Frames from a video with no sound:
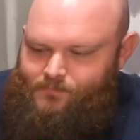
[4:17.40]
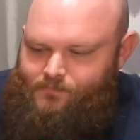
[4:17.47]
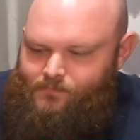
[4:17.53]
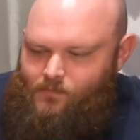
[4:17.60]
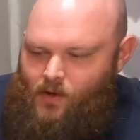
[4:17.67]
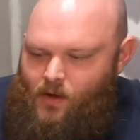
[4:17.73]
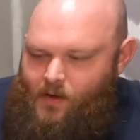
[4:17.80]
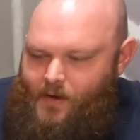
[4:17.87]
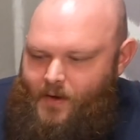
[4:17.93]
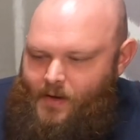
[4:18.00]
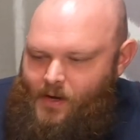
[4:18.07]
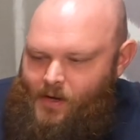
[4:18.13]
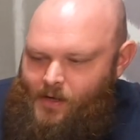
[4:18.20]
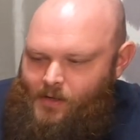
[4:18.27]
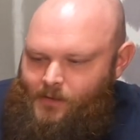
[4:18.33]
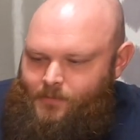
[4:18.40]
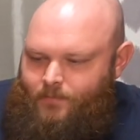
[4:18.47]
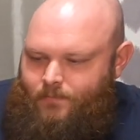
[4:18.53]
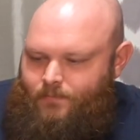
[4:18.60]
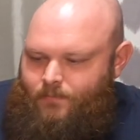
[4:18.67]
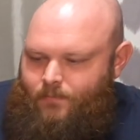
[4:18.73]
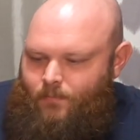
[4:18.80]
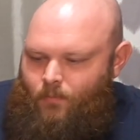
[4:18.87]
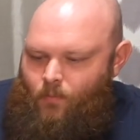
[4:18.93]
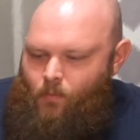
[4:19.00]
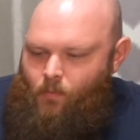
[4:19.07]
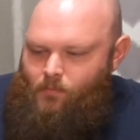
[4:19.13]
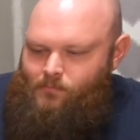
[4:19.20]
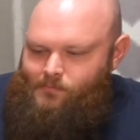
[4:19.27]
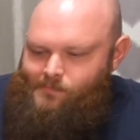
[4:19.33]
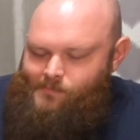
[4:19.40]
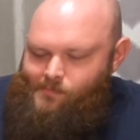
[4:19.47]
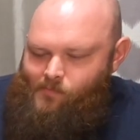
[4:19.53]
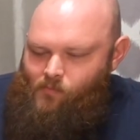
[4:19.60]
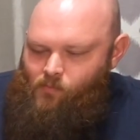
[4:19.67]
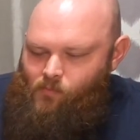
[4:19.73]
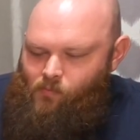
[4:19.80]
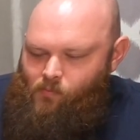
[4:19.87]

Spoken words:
[no speech]